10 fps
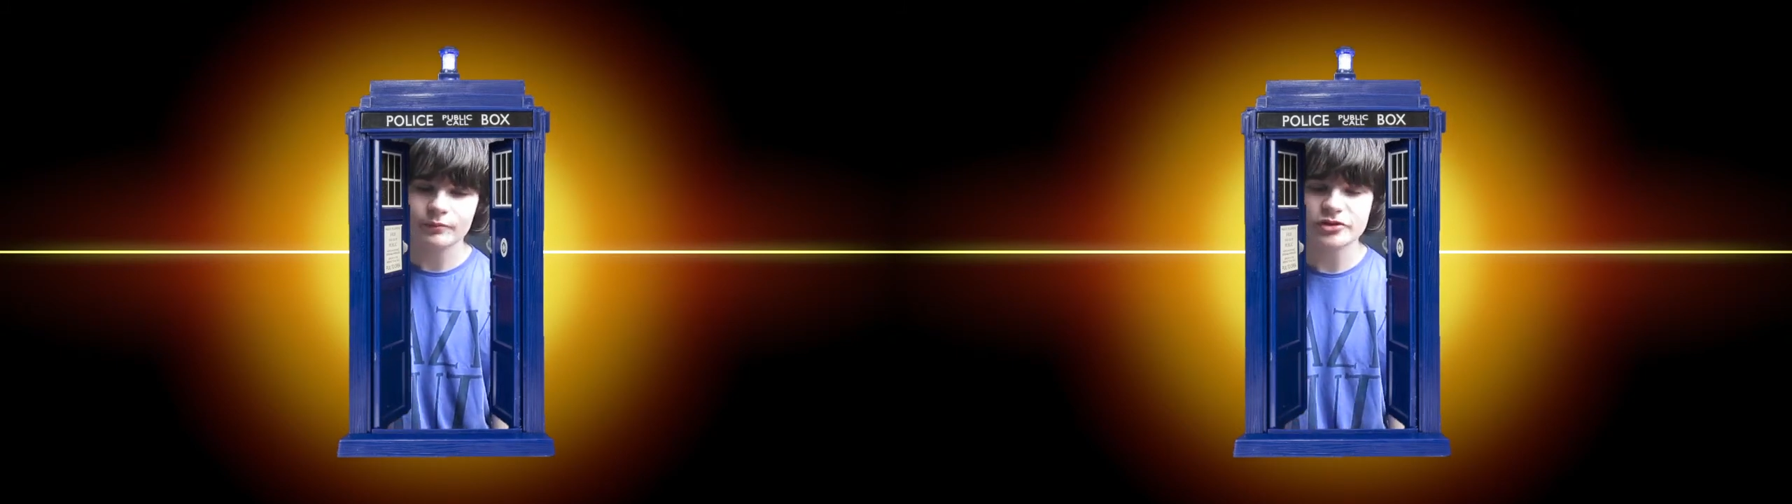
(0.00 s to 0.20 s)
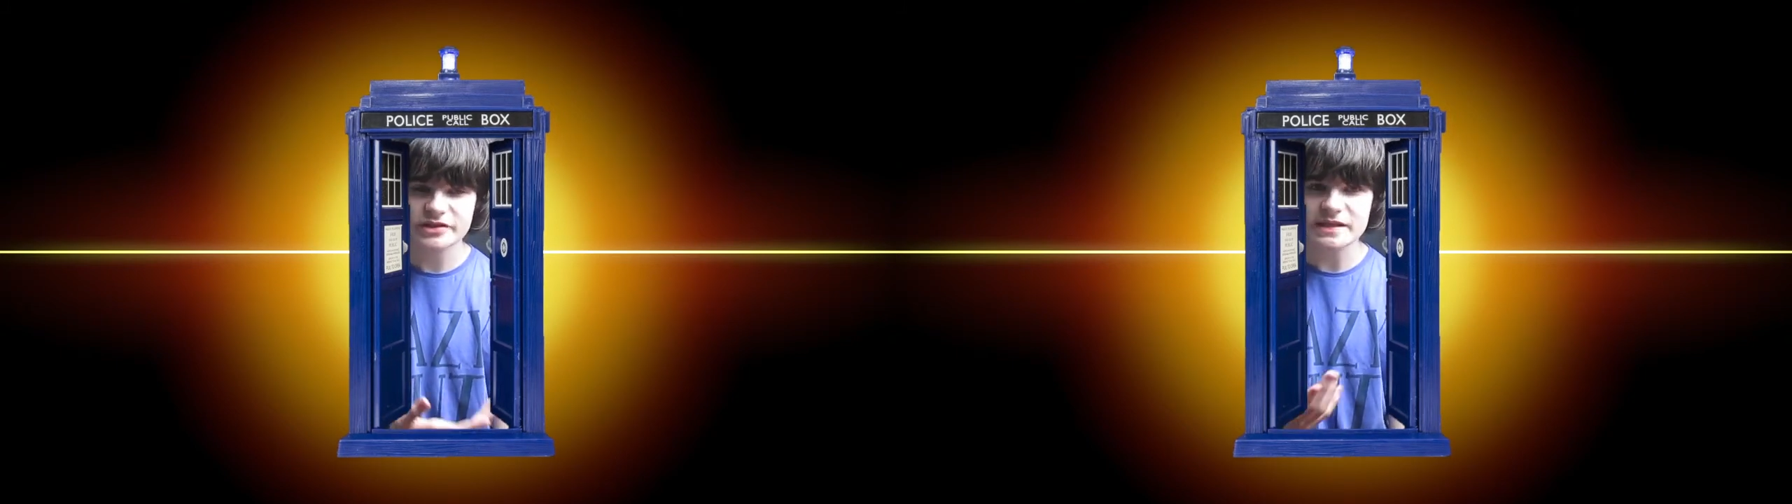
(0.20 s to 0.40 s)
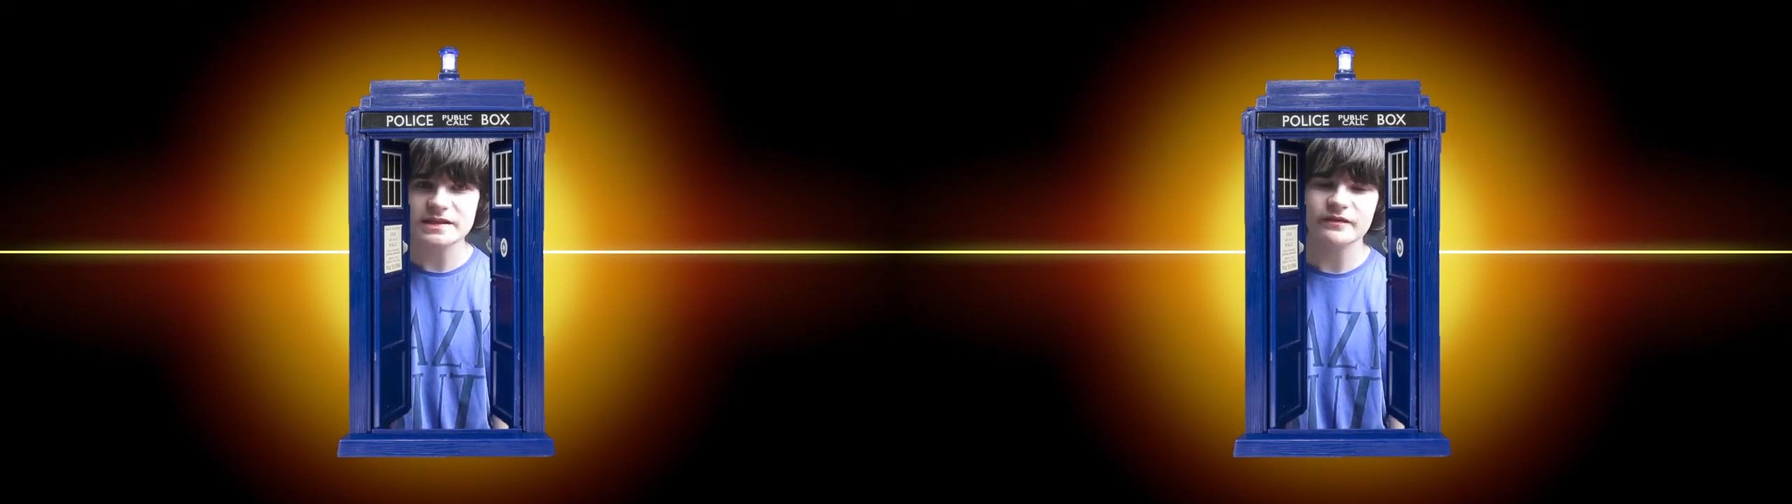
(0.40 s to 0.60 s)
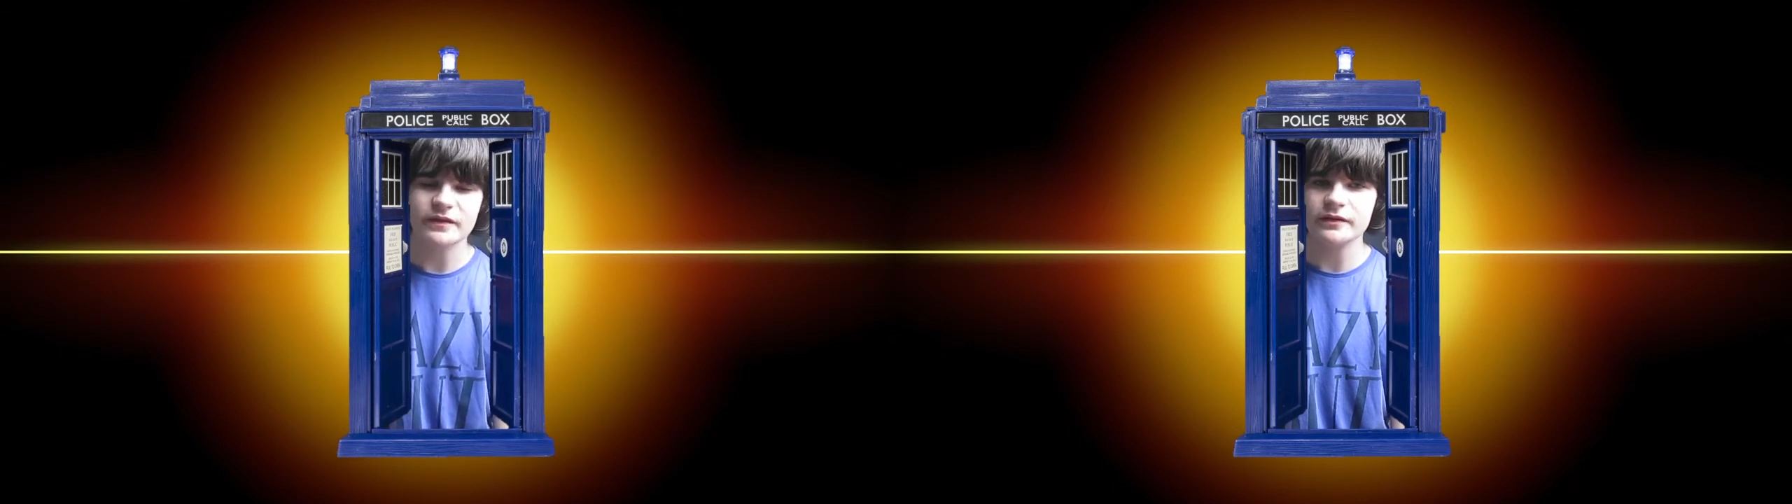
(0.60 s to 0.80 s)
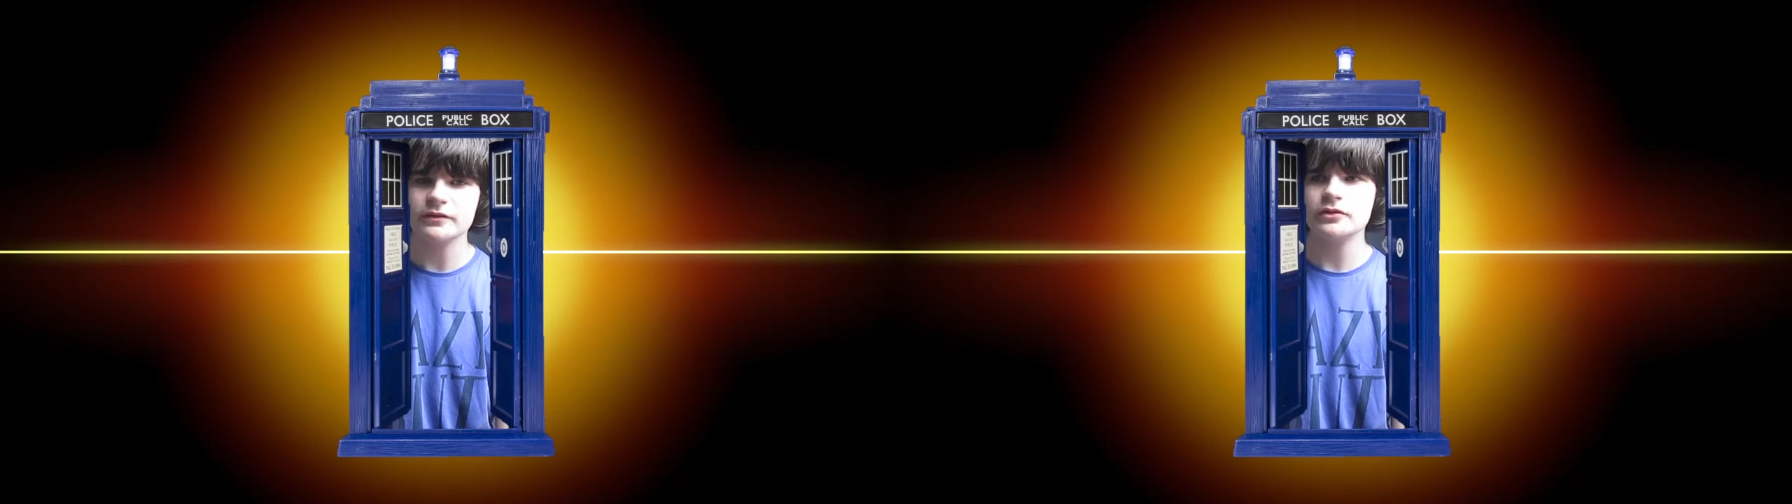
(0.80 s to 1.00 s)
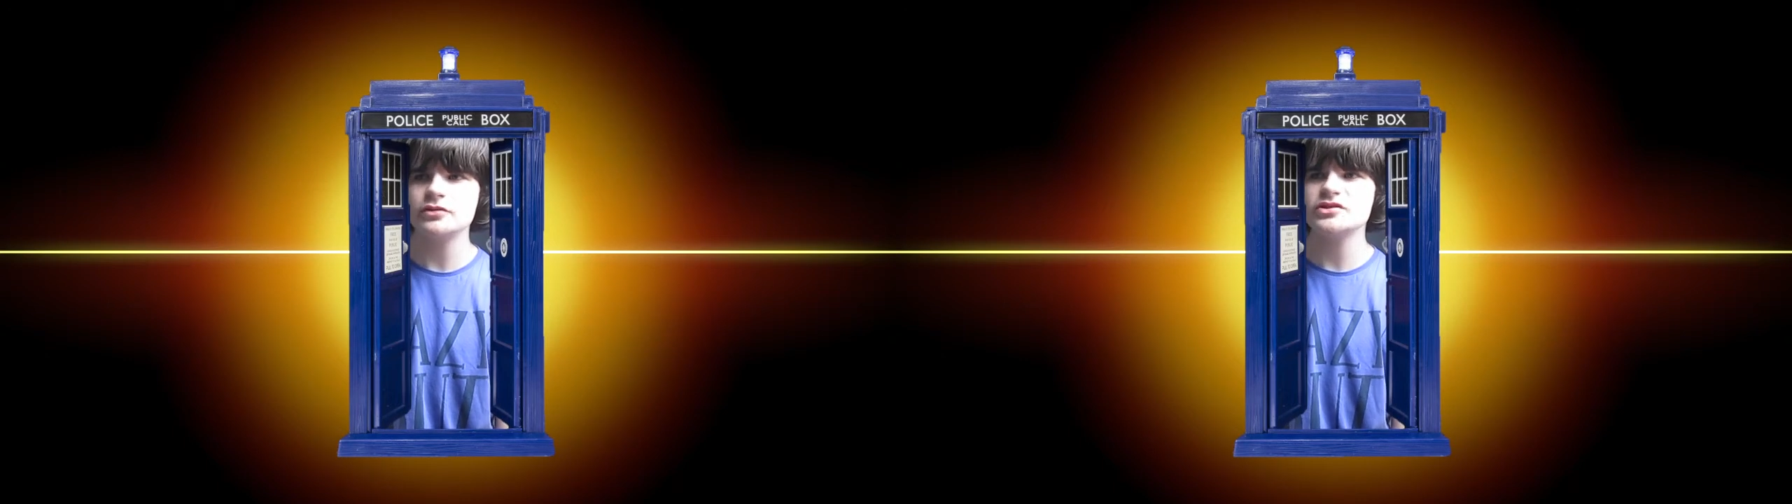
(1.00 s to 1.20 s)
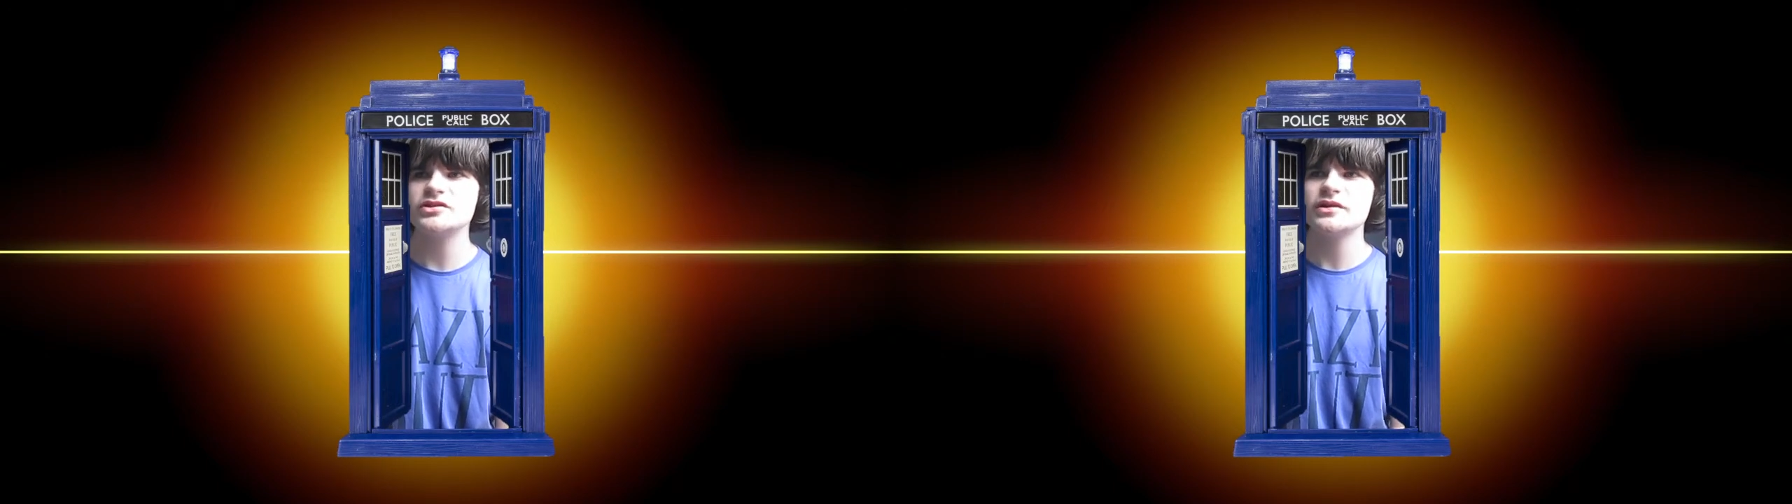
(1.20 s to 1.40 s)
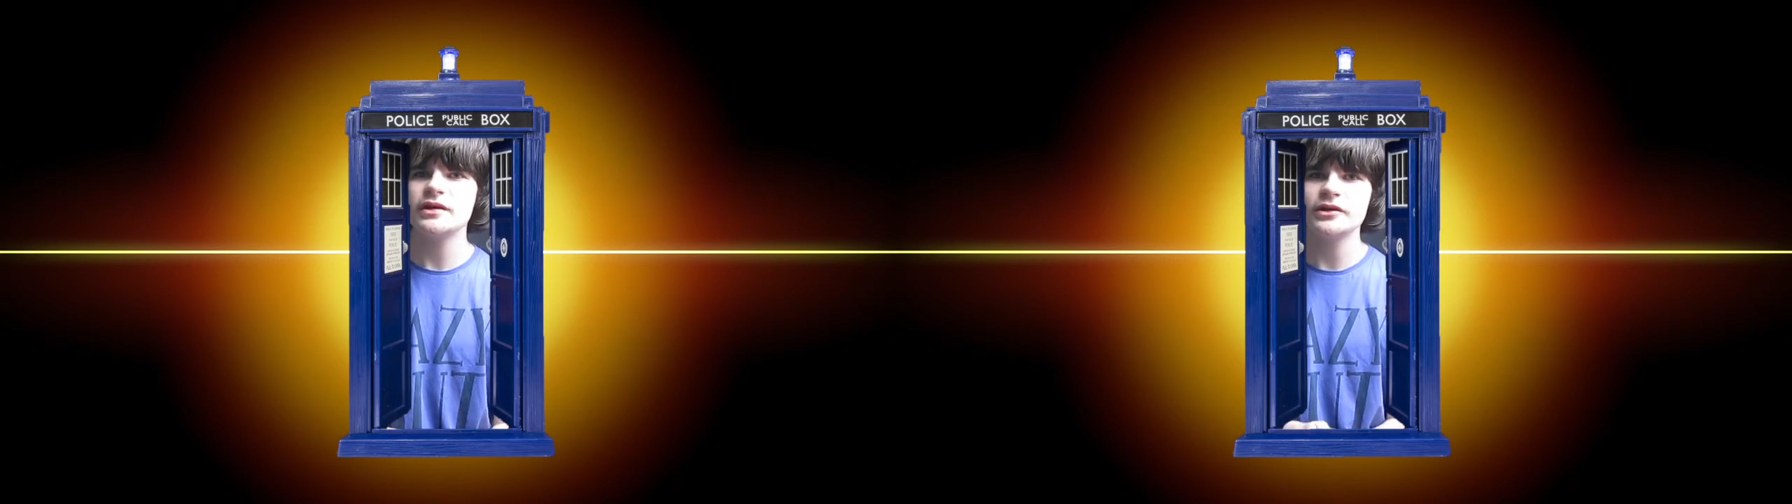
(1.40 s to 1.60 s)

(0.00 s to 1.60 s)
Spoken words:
prosthetic villains,